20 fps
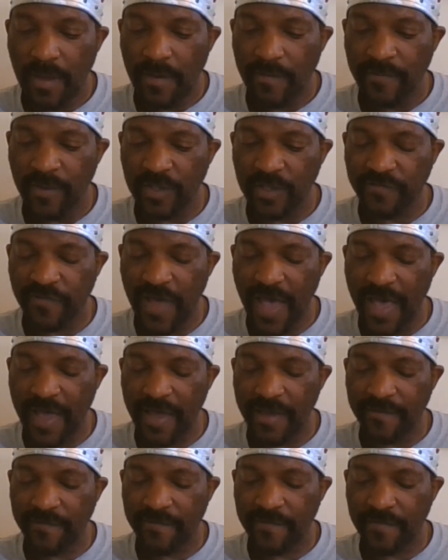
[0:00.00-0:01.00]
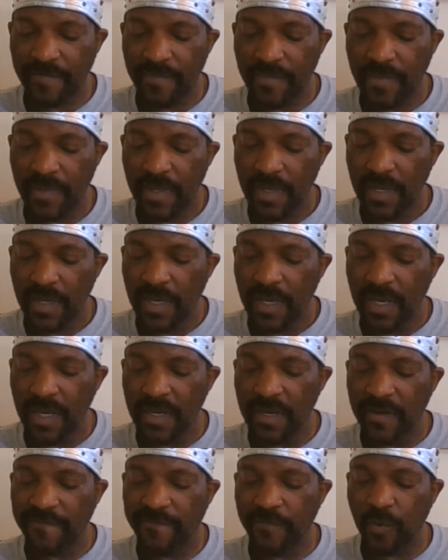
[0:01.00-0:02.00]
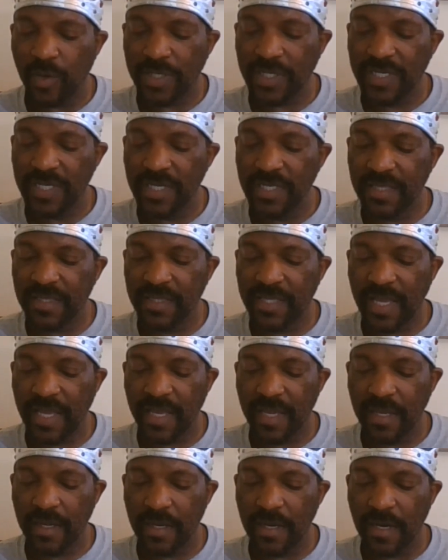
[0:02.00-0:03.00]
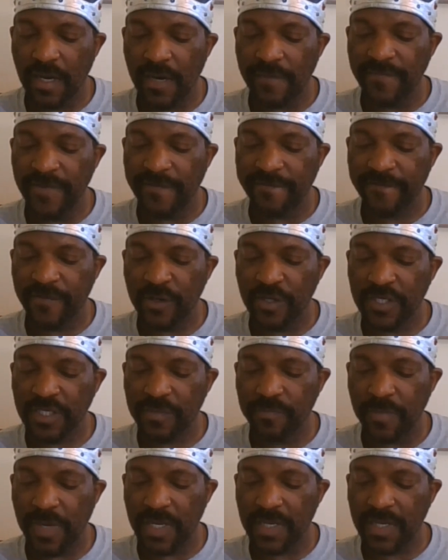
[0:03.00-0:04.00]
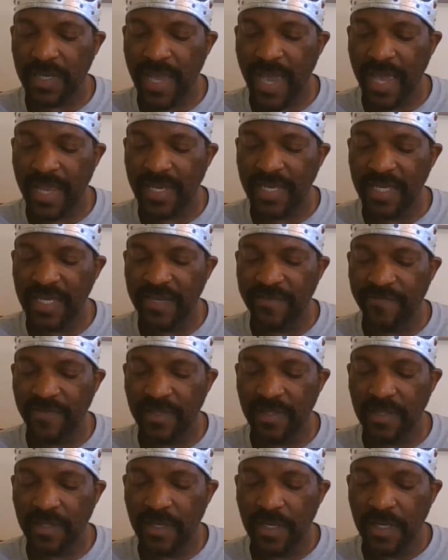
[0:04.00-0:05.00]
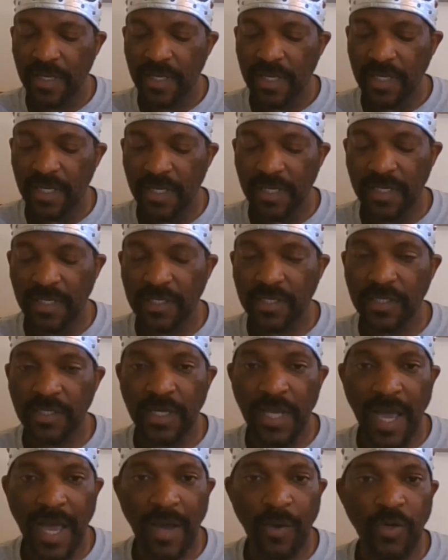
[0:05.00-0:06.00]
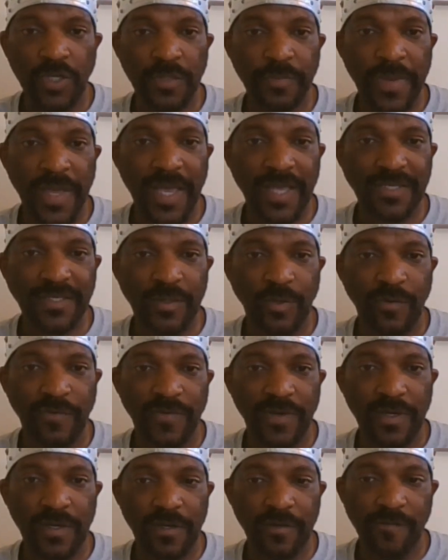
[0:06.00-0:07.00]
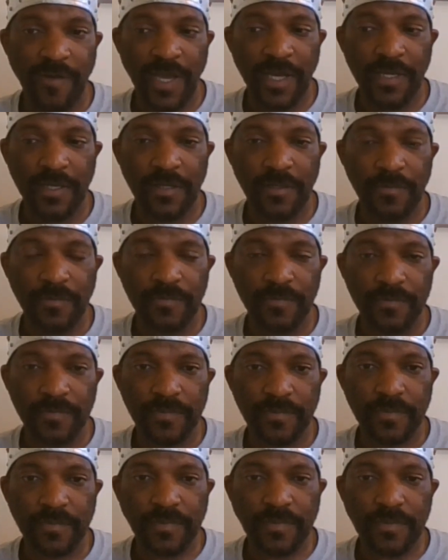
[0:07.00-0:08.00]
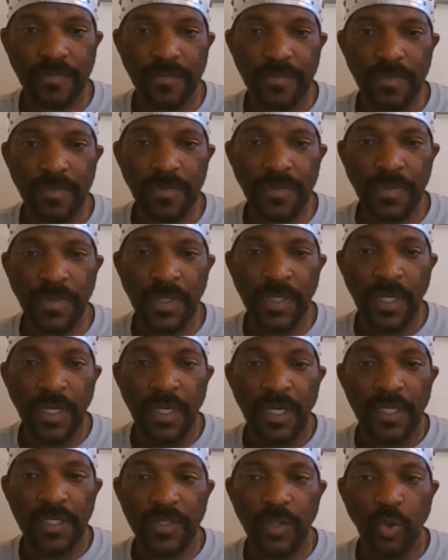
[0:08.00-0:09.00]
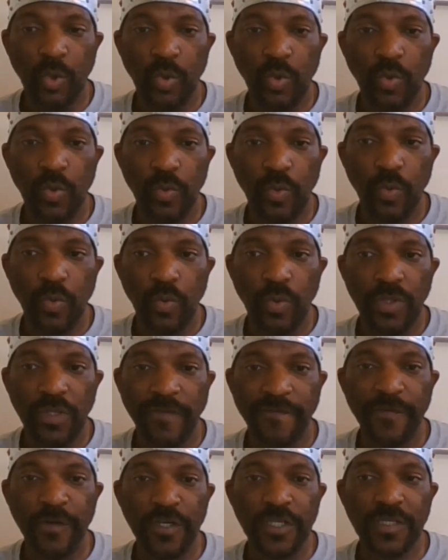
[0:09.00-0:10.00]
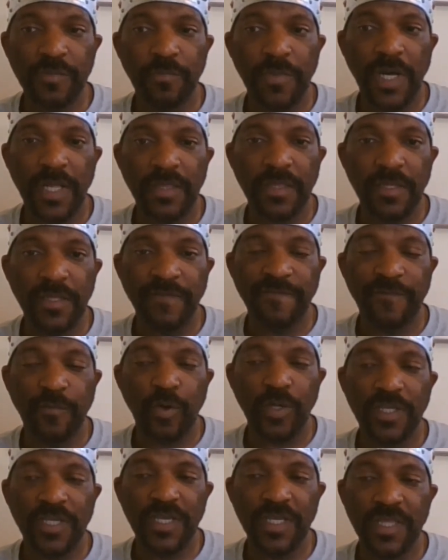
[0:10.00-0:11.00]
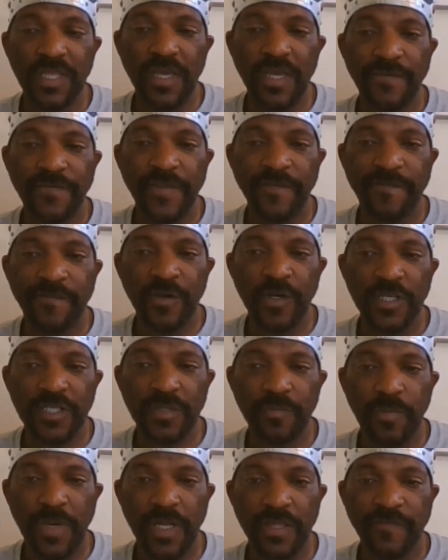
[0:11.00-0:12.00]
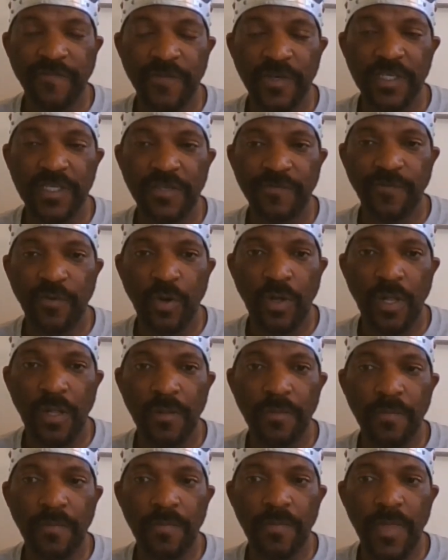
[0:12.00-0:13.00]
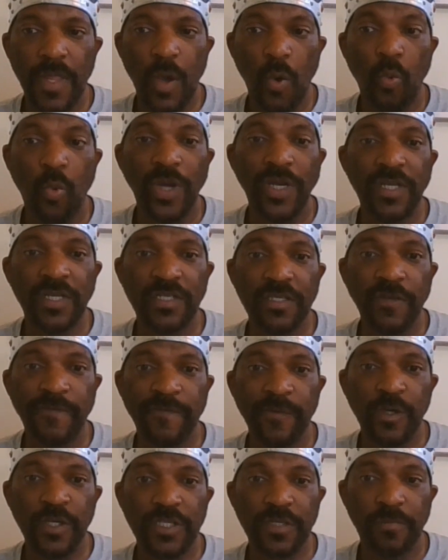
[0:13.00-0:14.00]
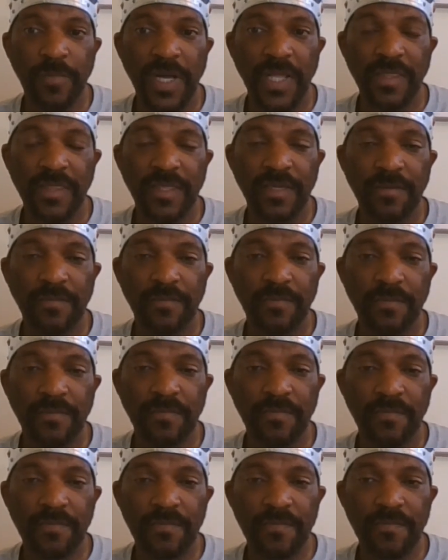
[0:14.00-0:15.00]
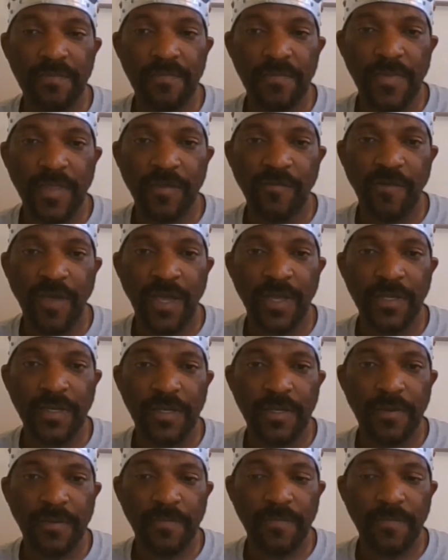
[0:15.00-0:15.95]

Verse 5, "In the 14th day of the first month at even is Yahweh's Passover," right? So the first month, the 14th day of the first month, first of all, what is the first month, right?